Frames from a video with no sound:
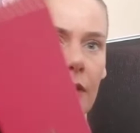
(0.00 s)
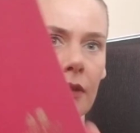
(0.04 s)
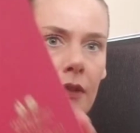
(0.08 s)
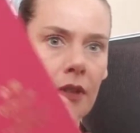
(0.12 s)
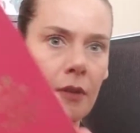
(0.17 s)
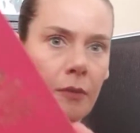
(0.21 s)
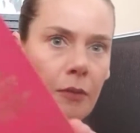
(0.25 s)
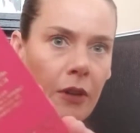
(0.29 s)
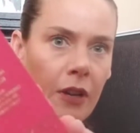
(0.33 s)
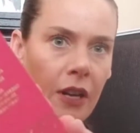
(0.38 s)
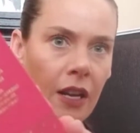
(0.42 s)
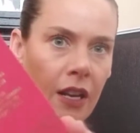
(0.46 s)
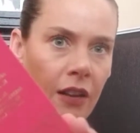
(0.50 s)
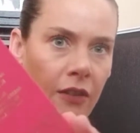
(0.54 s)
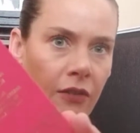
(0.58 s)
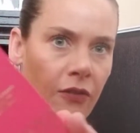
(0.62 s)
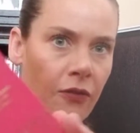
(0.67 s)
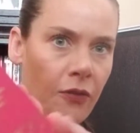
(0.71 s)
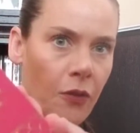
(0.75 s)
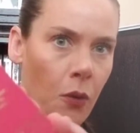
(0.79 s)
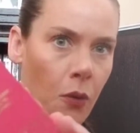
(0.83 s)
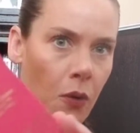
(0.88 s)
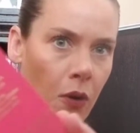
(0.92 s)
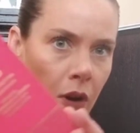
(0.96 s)
Number
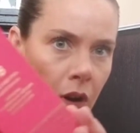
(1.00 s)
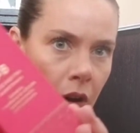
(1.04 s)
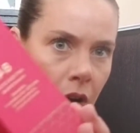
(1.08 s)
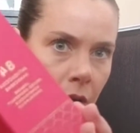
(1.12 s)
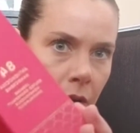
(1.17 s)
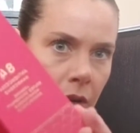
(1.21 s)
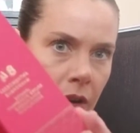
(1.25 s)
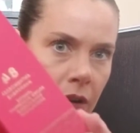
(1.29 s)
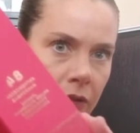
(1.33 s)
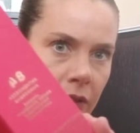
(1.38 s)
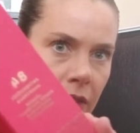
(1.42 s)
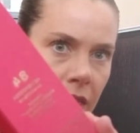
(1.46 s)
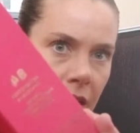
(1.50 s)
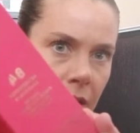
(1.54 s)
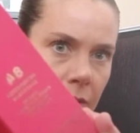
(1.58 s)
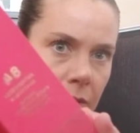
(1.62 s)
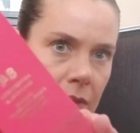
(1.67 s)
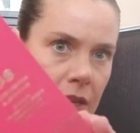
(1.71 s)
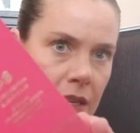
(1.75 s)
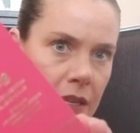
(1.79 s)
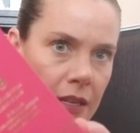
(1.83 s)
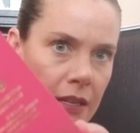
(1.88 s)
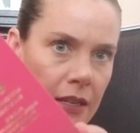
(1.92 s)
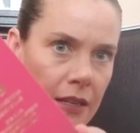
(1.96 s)
84, whatever that
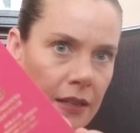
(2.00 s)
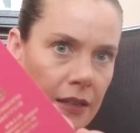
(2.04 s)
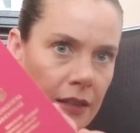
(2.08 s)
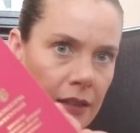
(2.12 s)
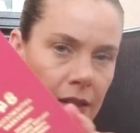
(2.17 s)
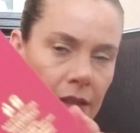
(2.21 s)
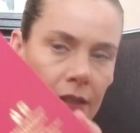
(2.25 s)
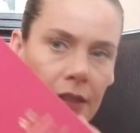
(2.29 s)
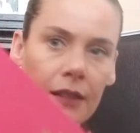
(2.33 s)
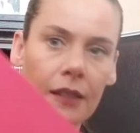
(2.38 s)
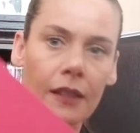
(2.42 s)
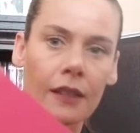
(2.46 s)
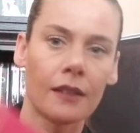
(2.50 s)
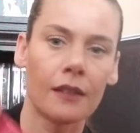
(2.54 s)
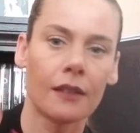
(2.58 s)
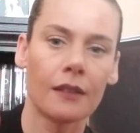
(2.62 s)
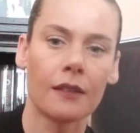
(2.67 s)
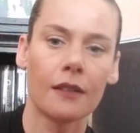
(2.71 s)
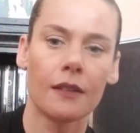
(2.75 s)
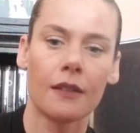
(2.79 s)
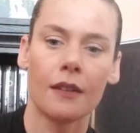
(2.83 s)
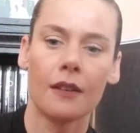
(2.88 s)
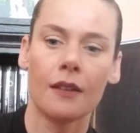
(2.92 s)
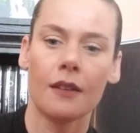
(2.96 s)
means.
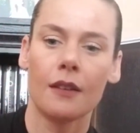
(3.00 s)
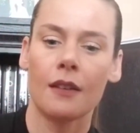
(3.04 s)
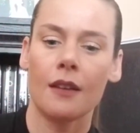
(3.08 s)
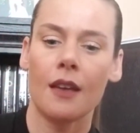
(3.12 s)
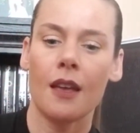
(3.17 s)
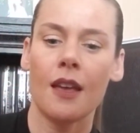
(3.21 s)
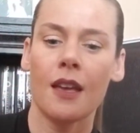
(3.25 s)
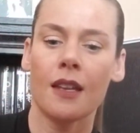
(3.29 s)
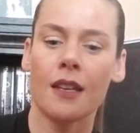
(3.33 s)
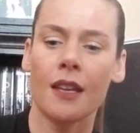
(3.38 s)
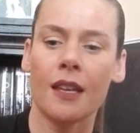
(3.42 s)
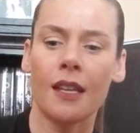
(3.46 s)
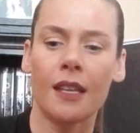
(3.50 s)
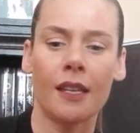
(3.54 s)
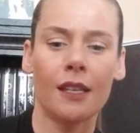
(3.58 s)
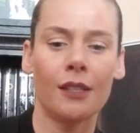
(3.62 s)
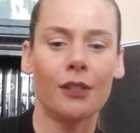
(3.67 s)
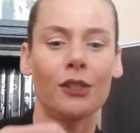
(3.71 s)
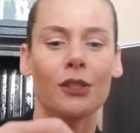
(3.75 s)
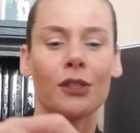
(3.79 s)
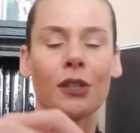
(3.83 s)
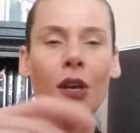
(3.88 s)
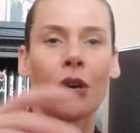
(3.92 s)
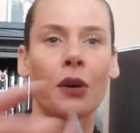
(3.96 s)
And it is
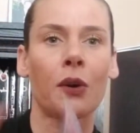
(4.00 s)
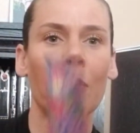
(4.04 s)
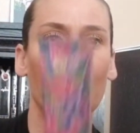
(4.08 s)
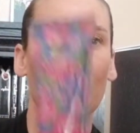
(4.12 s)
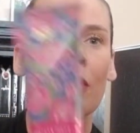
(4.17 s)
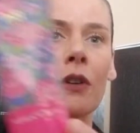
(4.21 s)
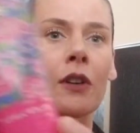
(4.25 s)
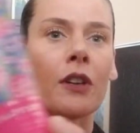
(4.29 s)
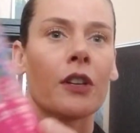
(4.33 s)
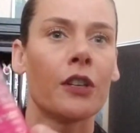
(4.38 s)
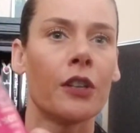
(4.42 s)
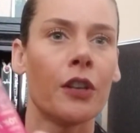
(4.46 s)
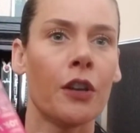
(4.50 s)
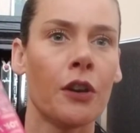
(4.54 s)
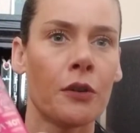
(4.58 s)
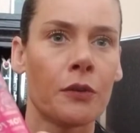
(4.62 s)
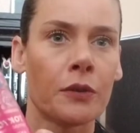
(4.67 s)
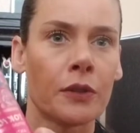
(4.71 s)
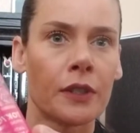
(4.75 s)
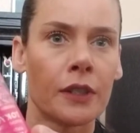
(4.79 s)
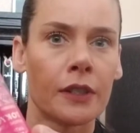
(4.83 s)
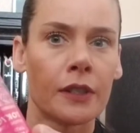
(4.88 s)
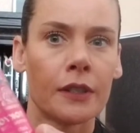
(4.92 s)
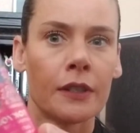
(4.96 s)
so
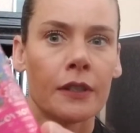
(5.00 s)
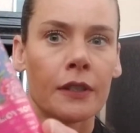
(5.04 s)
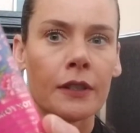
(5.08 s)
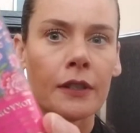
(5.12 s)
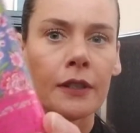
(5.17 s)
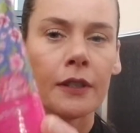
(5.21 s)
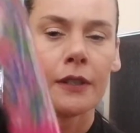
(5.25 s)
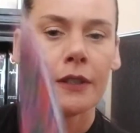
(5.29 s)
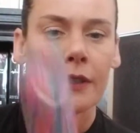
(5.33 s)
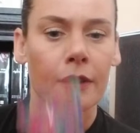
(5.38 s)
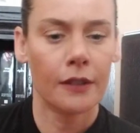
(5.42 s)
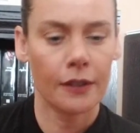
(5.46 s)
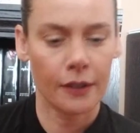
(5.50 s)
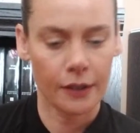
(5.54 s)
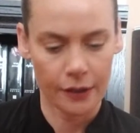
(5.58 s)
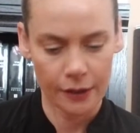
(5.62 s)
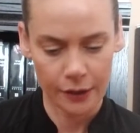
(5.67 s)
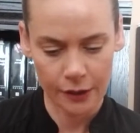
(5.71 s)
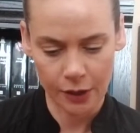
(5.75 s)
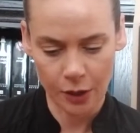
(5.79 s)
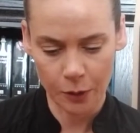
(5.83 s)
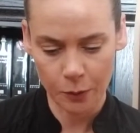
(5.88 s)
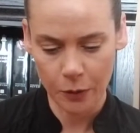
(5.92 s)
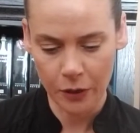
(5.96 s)
cute.
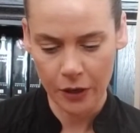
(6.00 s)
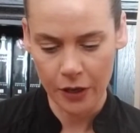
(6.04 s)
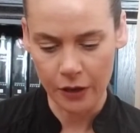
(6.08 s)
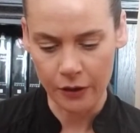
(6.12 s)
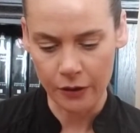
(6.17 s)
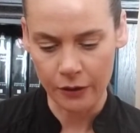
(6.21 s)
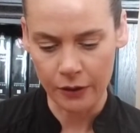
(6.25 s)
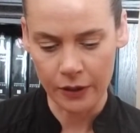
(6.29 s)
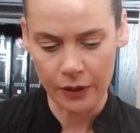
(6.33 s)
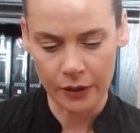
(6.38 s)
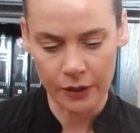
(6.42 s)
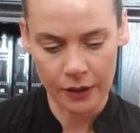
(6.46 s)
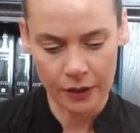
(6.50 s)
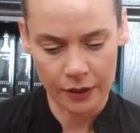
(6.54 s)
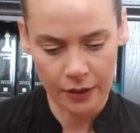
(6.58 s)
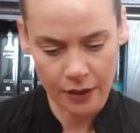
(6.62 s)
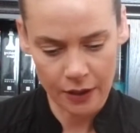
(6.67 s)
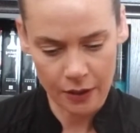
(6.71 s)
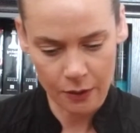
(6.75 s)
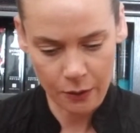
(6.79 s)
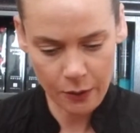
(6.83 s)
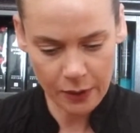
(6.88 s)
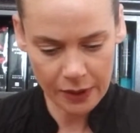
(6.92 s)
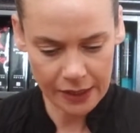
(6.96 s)
Super cute.
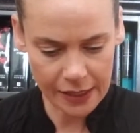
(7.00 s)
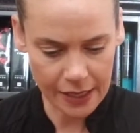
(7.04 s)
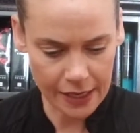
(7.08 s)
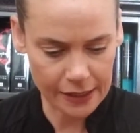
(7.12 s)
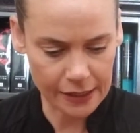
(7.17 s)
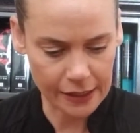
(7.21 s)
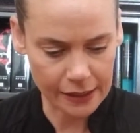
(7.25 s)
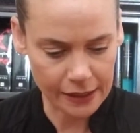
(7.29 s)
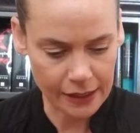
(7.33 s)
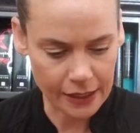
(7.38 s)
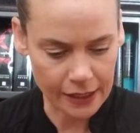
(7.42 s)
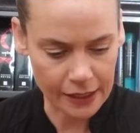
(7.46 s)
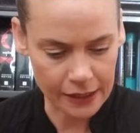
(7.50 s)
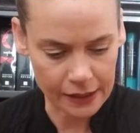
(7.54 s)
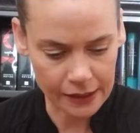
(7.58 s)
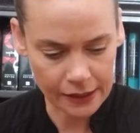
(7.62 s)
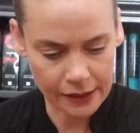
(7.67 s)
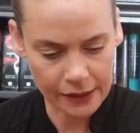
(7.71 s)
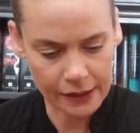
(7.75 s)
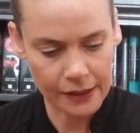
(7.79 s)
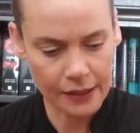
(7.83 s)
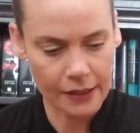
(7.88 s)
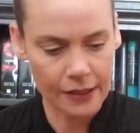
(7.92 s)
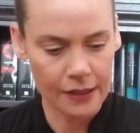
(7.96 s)
Oh, what size is
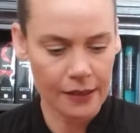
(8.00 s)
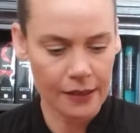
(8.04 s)
this?